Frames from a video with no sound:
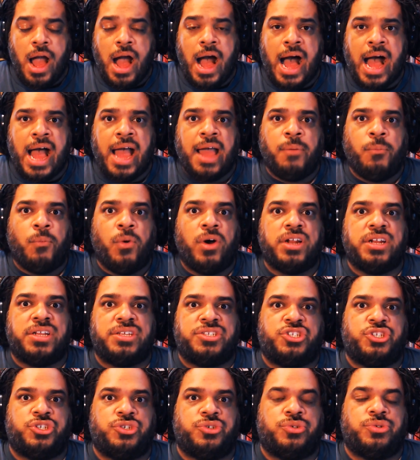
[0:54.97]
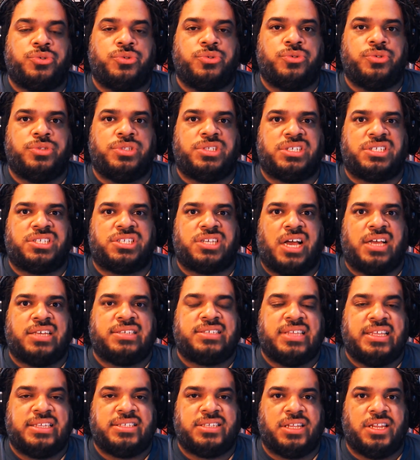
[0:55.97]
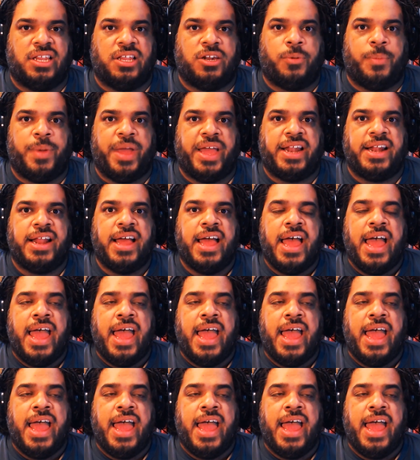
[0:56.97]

I wanted to discuss this a little bit.